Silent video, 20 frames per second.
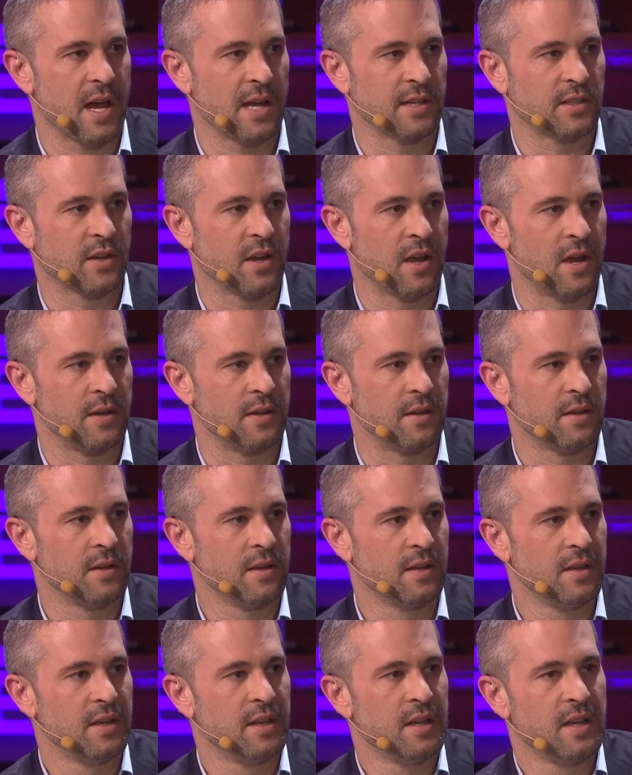Casacanda.
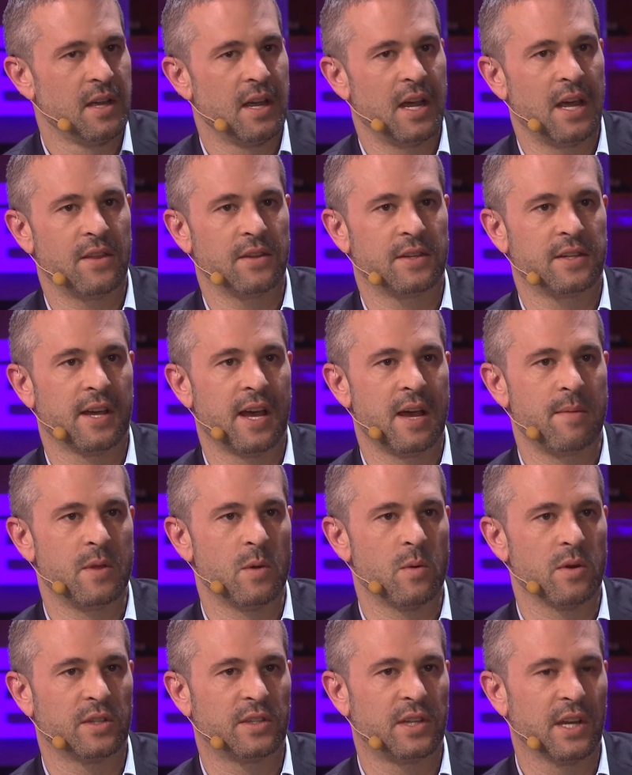Yeah. At the time,
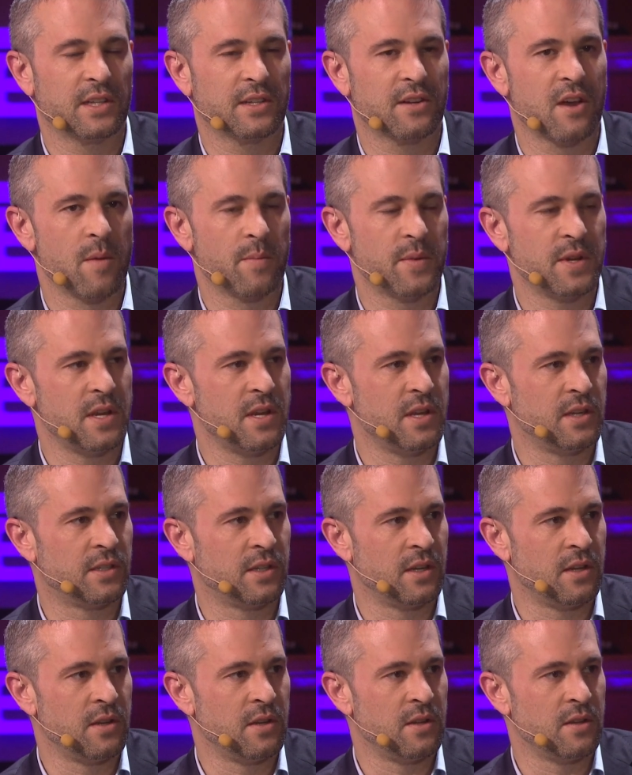there were six
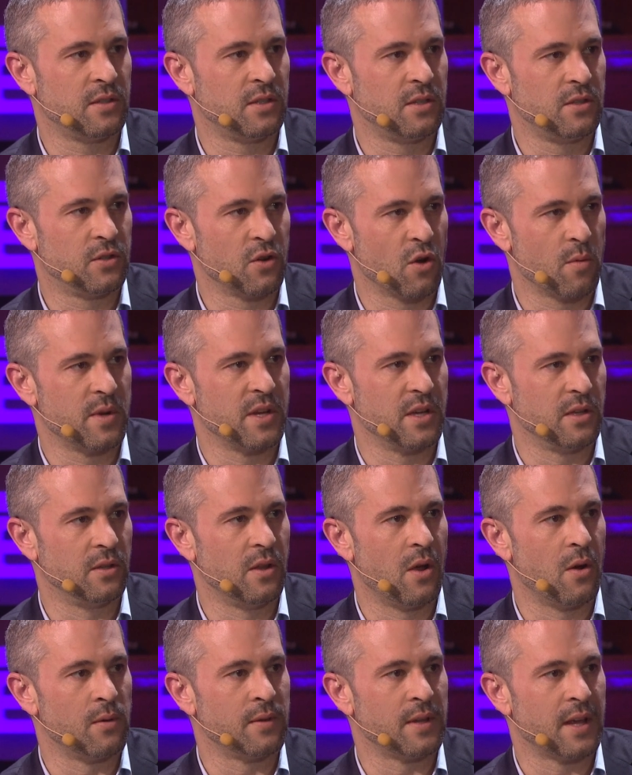companies in Germany
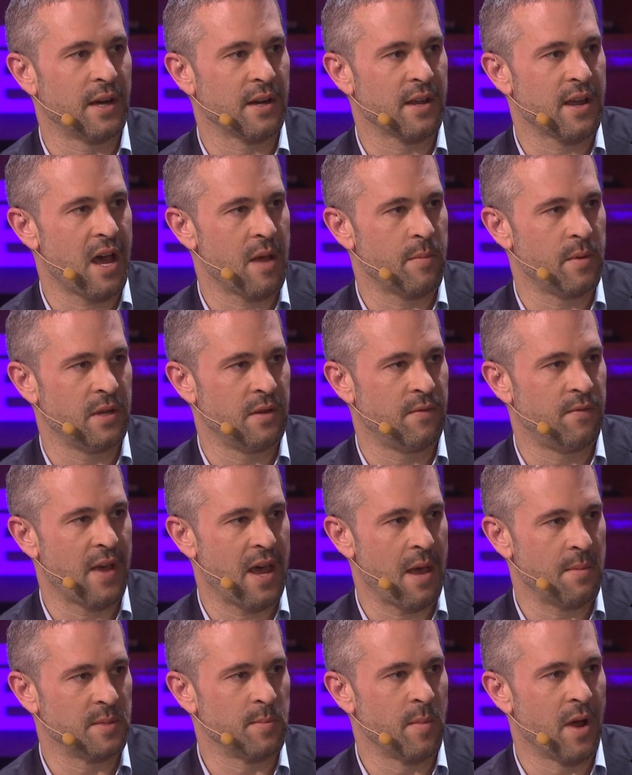alone that had copied
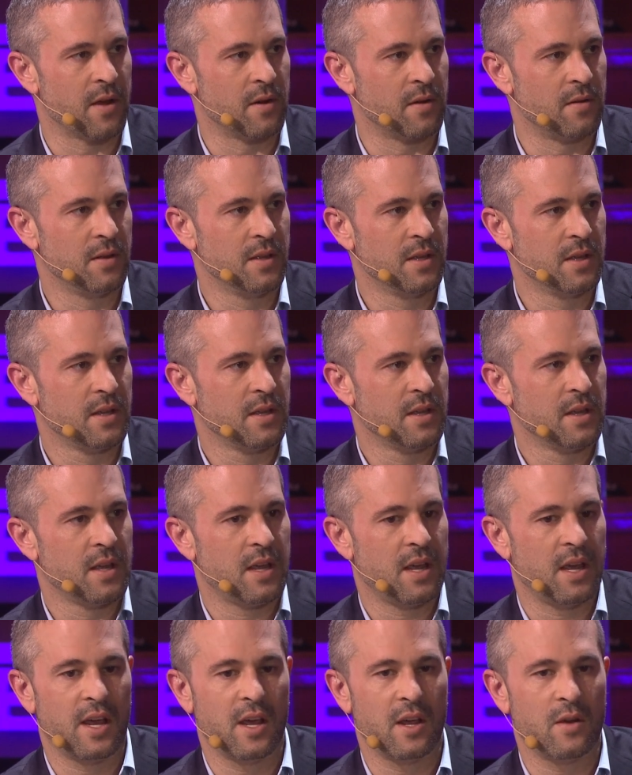Fab's model.
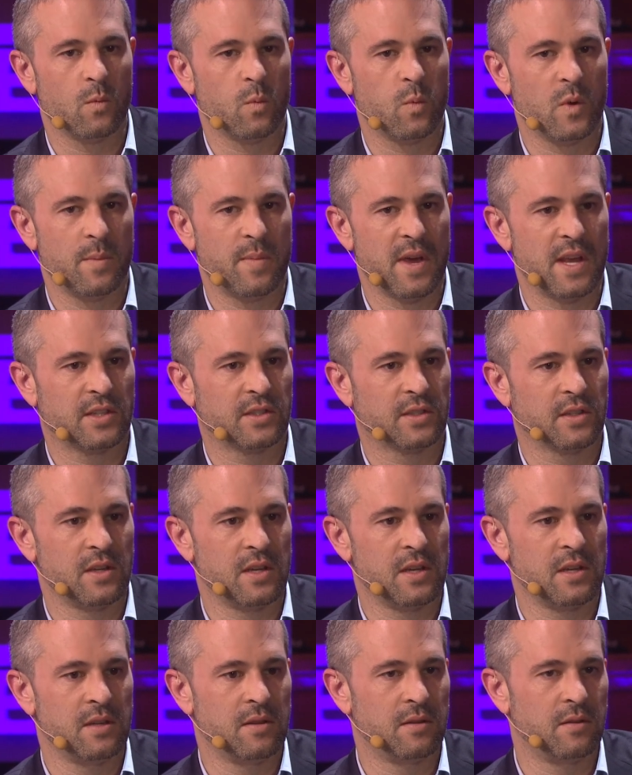And we
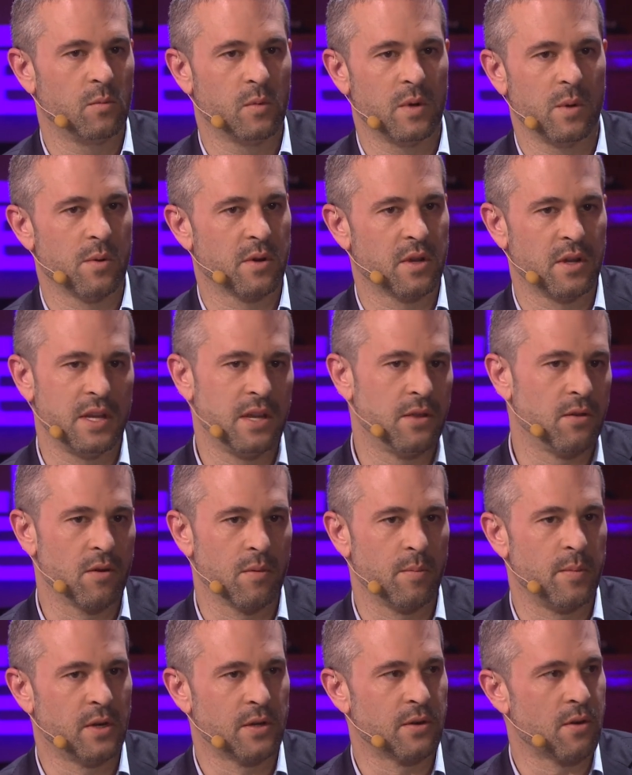basically, we were going to
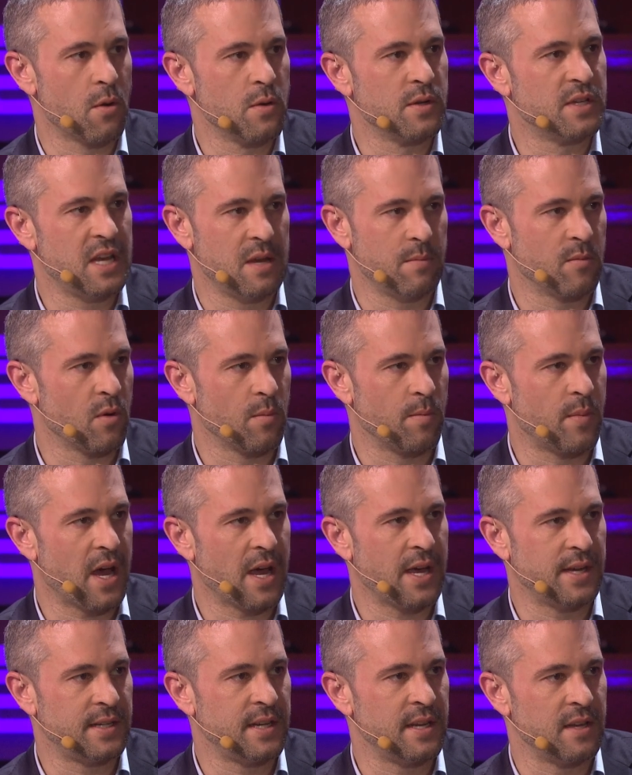either build our own team or
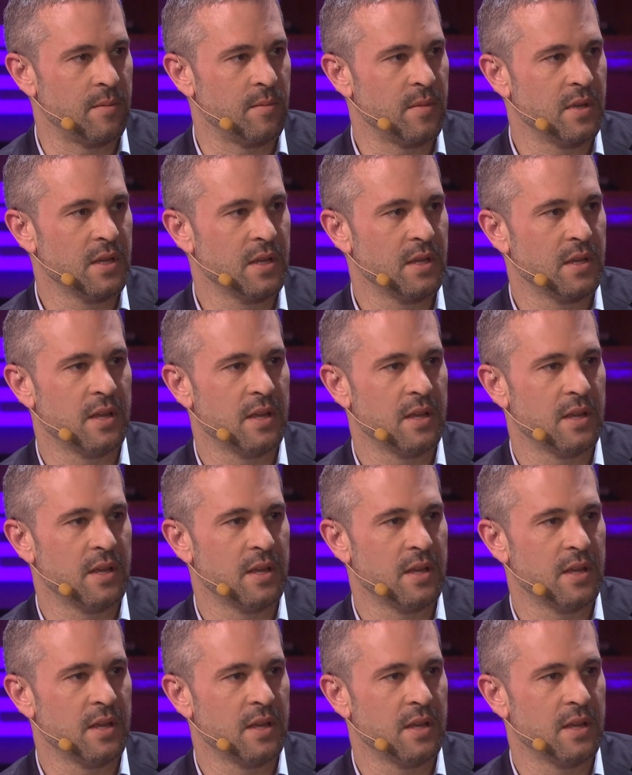buy a team.